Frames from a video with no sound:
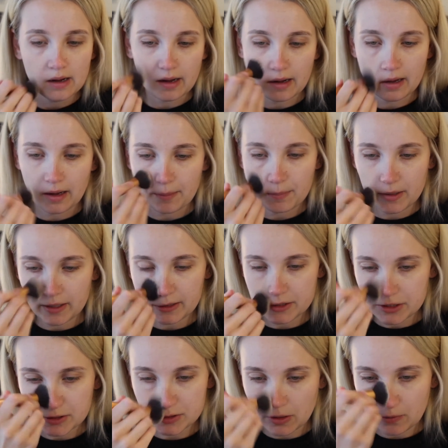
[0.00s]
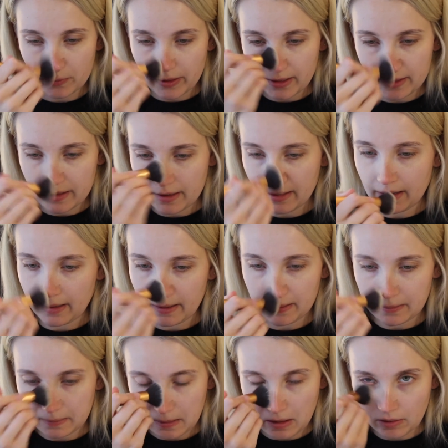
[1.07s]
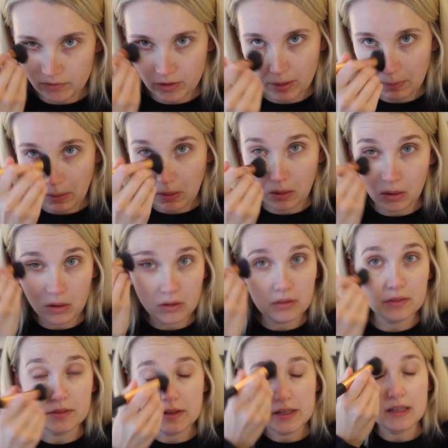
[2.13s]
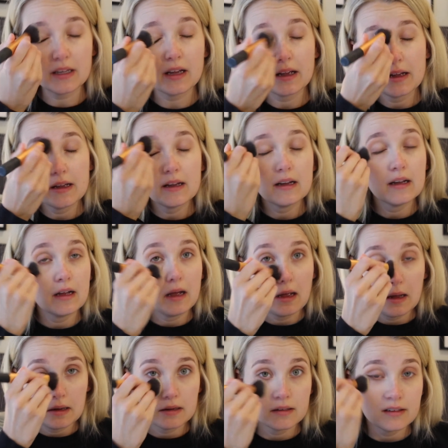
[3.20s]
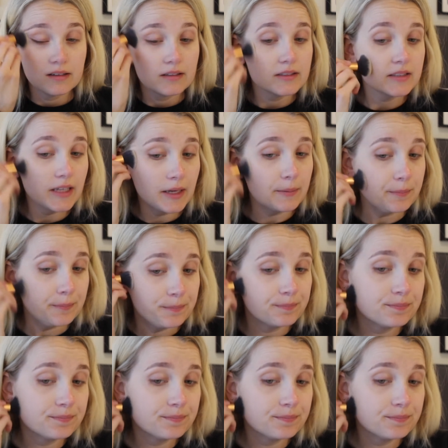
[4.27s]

and I just go in and cover up all the skin.